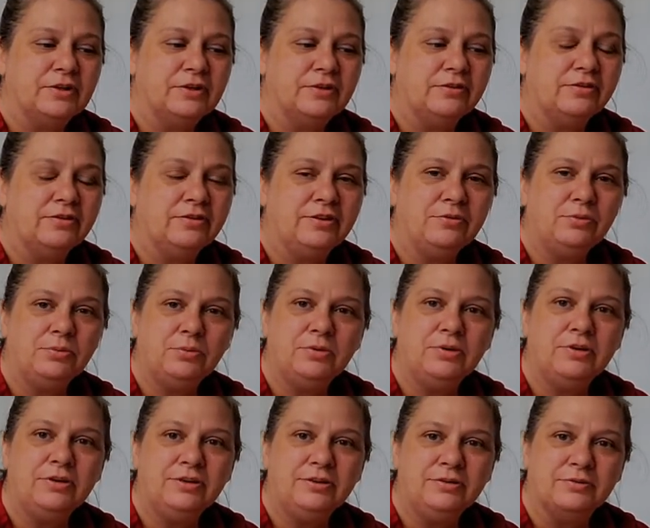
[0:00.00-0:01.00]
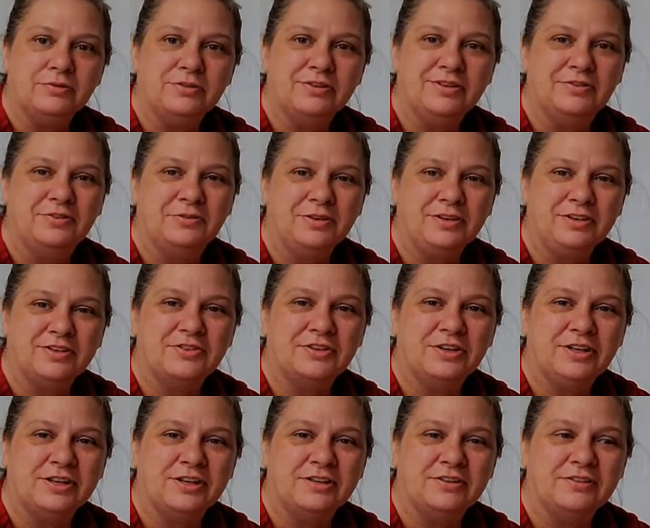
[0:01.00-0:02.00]
so that's what we're gonna do. We're gonna try
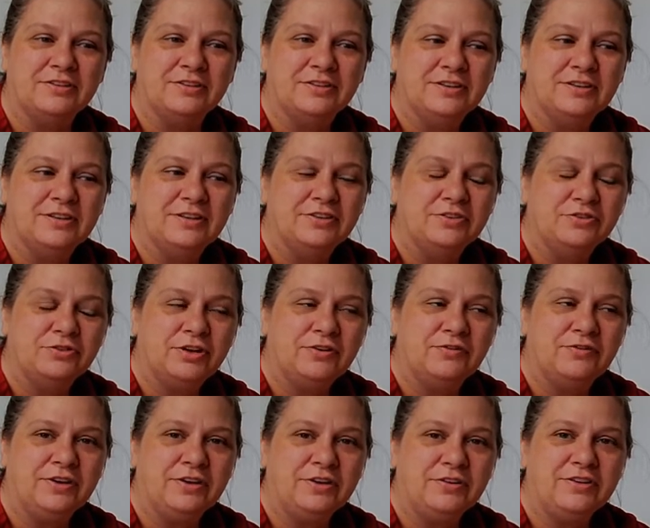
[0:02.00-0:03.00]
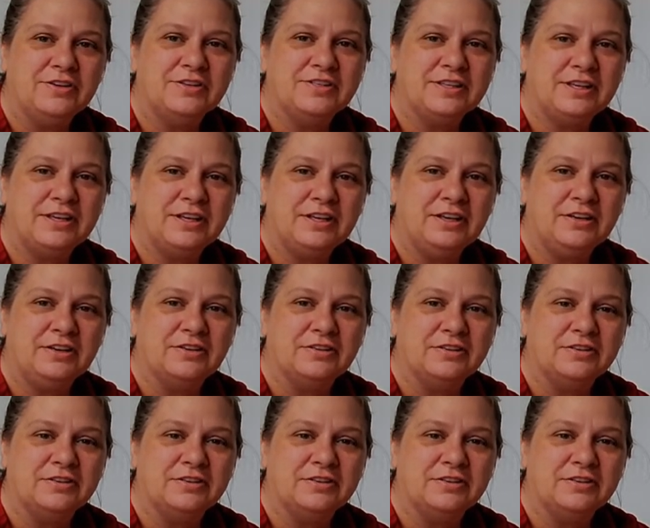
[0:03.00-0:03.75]
to figure this thing out